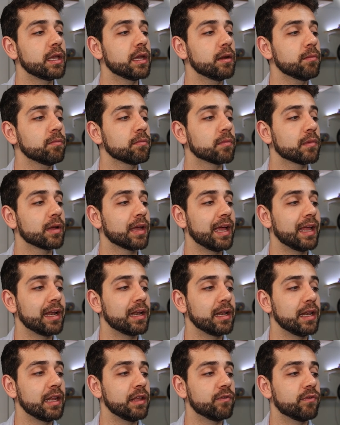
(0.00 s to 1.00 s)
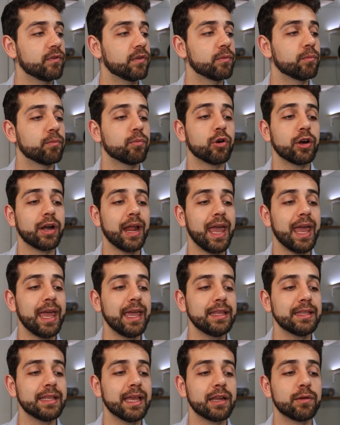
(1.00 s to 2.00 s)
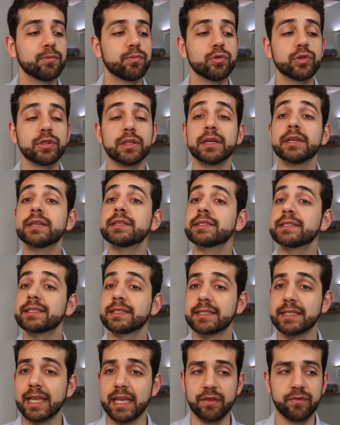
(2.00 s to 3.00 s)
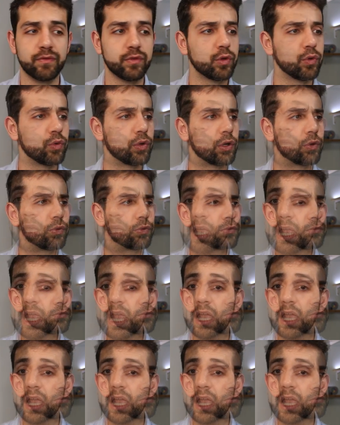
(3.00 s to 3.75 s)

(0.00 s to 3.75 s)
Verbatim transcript: here and leave port 8 and put save tunnel.